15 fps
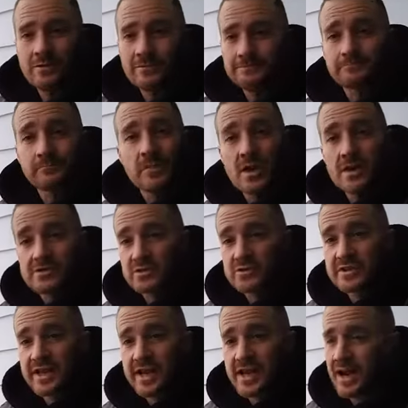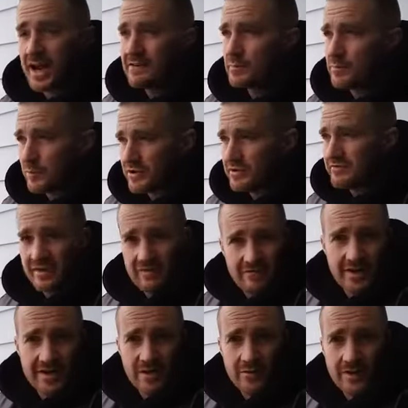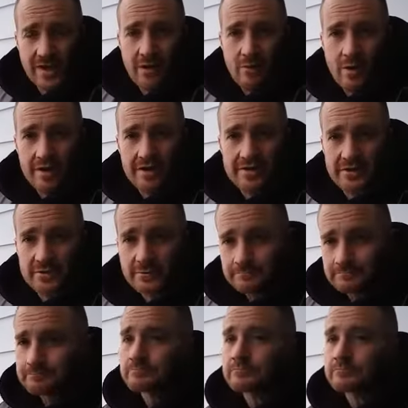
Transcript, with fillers: well. So today I have a pretty fun video that I want to do.